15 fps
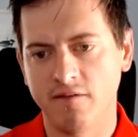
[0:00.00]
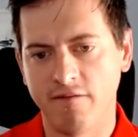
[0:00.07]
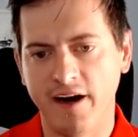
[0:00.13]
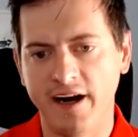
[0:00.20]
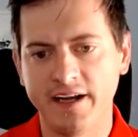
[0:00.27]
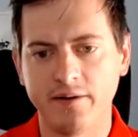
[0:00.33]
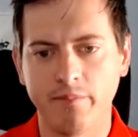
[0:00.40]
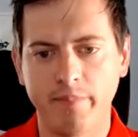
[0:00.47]

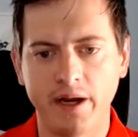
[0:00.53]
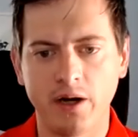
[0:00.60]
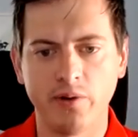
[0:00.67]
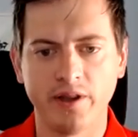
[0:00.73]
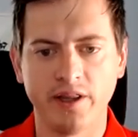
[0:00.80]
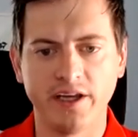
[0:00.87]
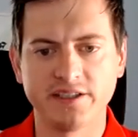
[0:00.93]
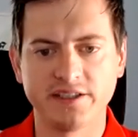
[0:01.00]
find a better
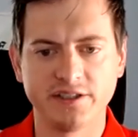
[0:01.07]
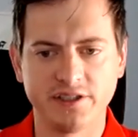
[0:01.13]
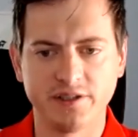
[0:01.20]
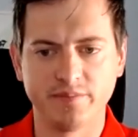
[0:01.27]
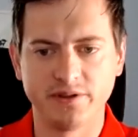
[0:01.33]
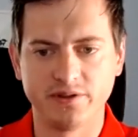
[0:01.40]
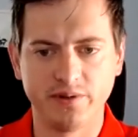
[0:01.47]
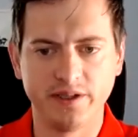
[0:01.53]
relationship
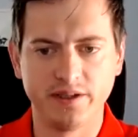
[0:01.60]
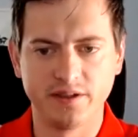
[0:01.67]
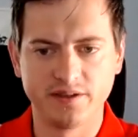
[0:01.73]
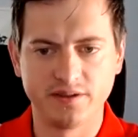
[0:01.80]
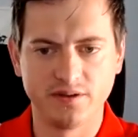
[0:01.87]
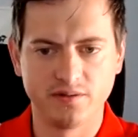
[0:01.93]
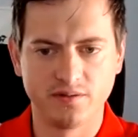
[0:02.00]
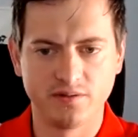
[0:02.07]
between the
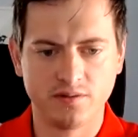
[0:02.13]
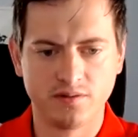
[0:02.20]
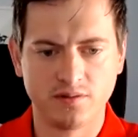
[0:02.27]
2?